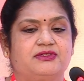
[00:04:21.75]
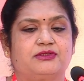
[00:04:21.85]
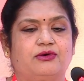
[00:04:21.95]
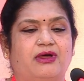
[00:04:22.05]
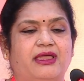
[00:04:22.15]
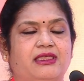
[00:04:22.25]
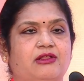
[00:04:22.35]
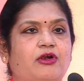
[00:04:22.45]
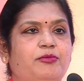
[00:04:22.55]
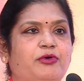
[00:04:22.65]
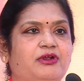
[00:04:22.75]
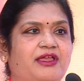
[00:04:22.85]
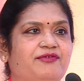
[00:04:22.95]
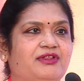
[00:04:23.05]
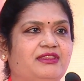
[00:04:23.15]
So I cannot put
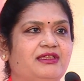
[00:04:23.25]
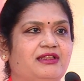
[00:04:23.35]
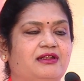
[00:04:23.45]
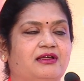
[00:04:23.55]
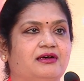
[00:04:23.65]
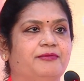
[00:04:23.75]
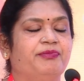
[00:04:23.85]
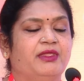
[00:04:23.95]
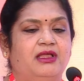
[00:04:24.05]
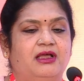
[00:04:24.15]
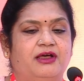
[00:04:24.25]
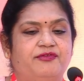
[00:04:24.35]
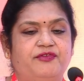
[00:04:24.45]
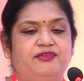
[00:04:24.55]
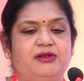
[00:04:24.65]
everything in
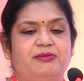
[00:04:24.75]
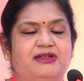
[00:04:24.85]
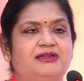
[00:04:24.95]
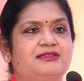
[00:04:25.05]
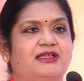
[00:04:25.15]
15 minutes.